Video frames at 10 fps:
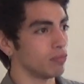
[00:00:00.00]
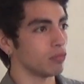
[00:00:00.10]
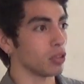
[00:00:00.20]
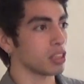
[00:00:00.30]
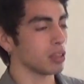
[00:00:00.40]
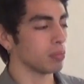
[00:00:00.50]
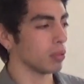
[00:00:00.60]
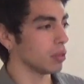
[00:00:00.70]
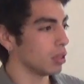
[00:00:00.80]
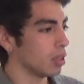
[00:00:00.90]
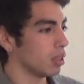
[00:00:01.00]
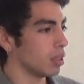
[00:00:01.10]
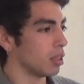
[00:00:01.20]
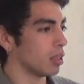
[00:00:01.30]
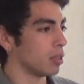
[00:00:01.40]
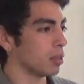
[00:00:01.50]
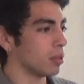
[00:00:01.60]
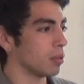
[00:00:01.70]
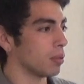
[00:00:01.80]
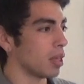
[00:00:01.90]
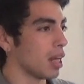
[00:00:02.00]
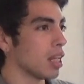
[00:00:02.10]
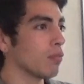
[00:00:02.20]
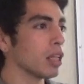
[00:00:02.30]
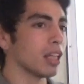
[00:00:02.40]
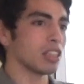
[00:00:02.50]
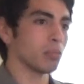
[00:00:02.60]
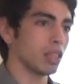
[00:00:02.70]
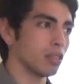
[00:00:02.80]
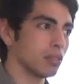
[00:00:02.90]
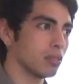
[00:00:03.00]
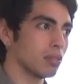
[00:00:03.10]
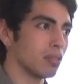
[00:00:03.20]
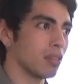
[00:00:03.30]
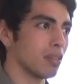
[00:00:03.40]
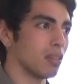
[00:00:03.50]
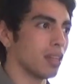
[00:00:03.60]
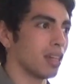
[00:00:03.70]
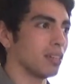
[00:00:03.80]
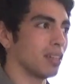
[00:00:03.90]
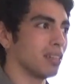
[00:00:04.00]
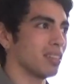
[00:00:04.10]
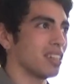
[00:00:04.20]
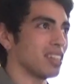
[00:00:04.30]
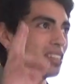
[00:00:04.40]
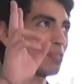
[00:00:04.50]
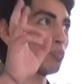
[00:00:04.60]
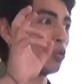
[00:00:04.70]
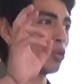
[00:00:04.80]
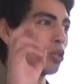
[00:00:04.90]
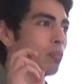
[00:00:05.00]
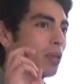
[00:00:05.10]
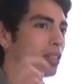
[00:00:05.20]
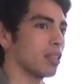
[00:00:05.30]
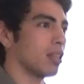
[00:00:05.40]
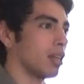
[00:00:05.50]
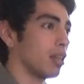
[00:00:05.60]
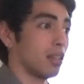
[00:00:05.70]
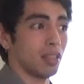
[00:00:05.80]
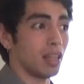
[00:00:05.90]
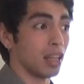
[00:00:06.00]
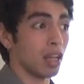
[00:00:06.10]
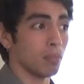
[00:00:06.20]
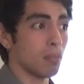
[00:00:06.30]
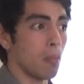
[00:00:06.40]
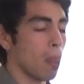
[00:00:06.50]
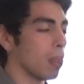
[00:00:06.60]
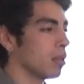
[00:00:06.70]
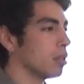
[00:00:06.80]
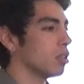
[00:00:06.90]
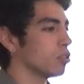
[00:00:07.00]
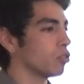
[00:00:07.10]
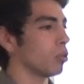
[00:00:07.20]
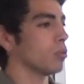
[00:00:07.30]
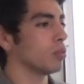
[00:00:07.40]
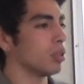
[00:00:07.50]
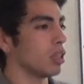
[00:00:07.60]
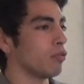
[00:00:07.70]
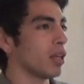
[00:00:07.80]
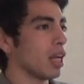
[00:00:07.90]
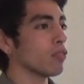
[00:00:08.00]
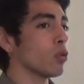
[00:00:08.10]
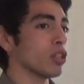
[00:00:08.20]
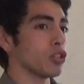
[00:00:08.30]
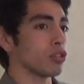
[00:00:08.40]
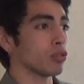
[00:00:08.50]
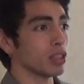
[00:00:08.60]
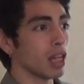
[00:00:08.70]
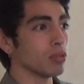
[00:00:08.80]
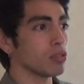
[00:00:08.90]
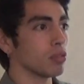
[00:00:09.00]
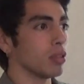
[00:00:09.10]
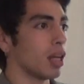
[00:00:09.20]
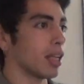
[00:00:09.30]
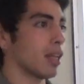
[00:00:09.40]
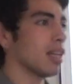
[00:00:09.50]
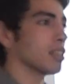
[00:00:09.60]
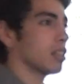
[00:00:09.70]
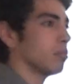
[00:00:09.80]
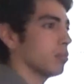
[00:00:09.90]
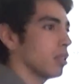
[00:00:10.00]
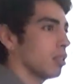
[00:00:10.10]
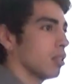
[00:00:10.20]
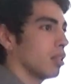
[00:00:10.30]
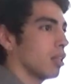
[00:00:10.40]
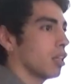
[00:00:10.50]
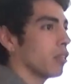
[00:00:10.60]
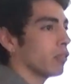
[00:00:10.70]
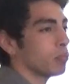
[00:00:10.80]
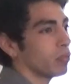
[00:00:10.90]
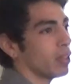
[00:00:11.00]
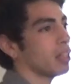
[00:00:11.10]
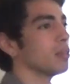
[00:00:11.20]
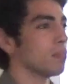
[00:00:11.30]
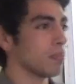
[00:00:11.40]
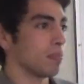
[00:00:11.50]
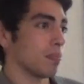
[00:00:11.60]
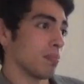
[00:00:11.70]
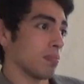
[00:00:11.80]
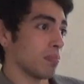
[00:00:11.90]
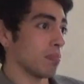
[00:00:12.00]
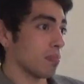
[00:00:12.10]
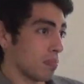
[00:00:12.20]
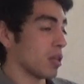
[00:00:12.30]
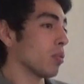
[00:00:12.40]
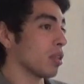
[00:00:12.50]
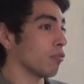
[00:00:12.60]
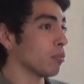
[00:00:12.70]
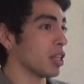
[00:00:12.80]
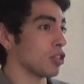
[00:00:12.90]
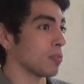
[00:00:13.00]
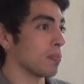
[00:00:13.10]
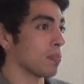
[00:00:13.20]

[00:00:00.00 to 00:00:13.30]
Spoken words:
For example, I have a classmate that is more competent than I am. So if I have questions or doubts, I can ask him and he will provide me with information.